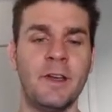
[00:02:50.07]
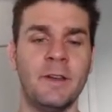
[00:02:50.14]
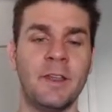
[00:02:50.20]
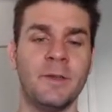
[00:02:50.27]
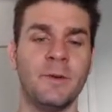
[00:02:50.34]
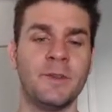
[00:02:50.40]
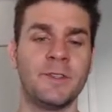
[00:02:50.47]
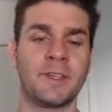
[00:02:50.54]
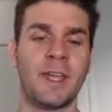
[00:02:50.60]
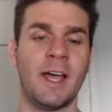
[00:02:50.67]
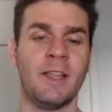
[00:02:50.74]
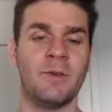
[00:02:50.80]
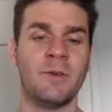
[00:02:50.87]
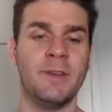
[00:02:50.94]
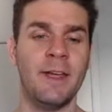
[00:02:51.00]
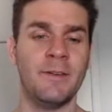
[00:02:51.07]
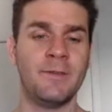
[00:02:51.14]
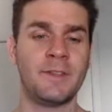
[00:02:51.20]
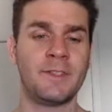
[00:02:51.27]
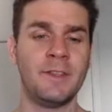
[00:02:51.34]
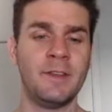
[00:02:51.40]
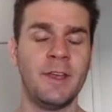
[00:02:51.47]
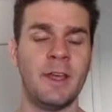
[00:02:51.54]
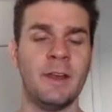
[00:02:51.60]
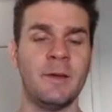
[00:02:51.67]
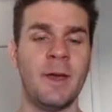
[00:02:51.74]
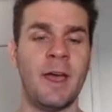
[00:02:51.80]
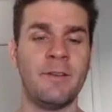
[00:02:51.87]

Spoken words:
in other words, a calorie deficit, and I'm